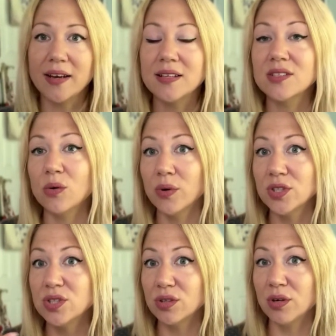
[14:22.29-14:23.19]
is going
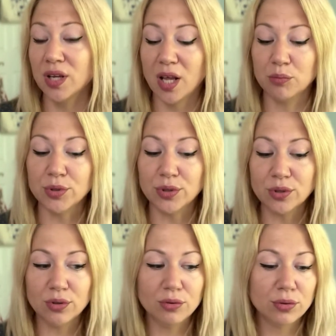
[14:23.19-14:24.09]
to enable
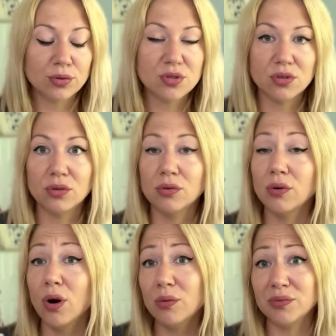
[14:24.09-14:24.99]
you to
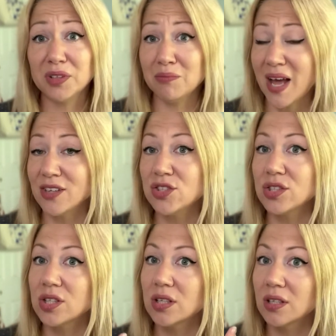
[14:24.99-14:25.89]
hopefully
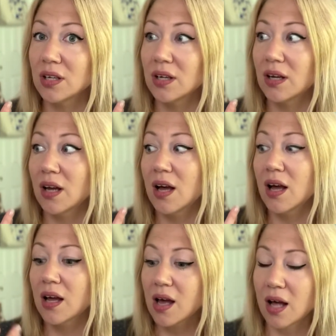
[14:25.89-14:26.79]
match
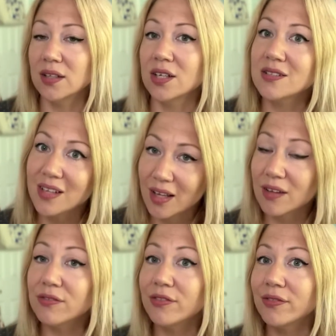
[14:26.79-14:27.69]
colors.
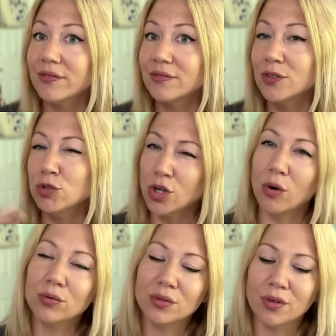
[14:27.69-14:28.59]
If you
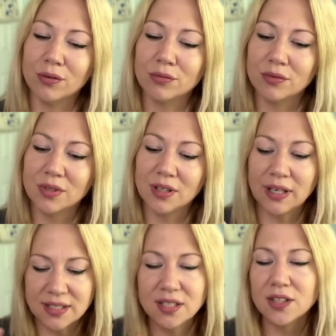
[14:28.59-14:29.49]
don't,
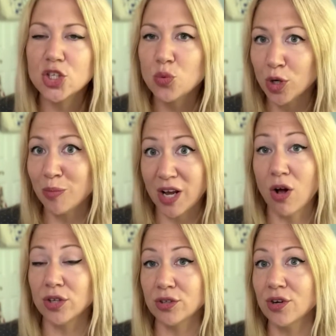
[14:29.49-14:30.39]
ideally you want to buy
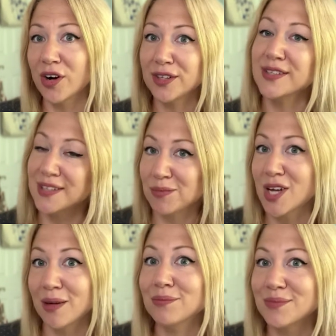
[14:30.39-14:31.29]
all your yarn at the same
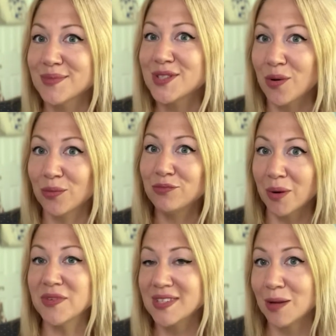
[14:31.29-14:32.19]
time, so from
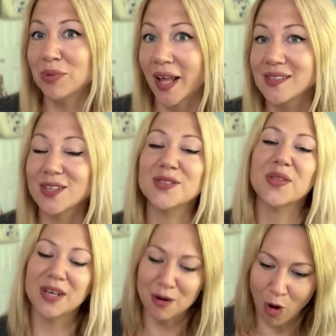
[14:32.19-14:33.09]
the same place, so
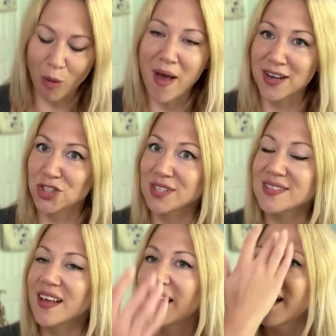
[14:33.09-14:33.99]
that it all matches.
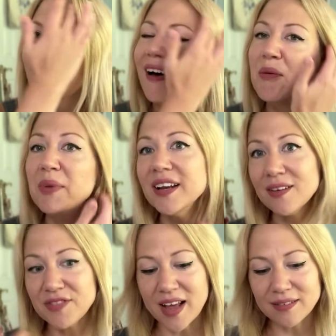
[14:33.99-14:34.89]
But
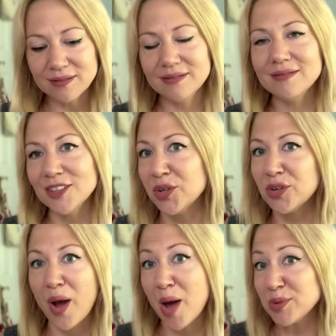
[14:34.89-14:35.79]
if that, you
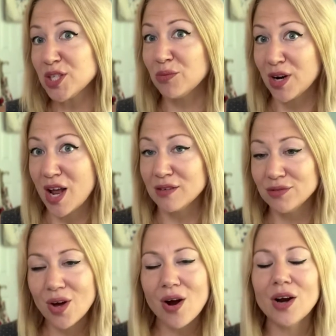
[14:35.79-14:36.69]
happen to run out of
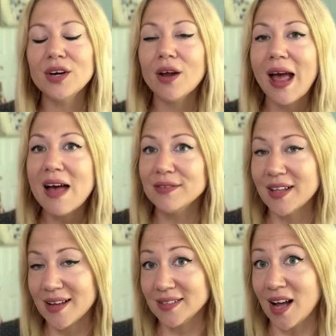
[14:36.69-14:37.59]
yarn, having that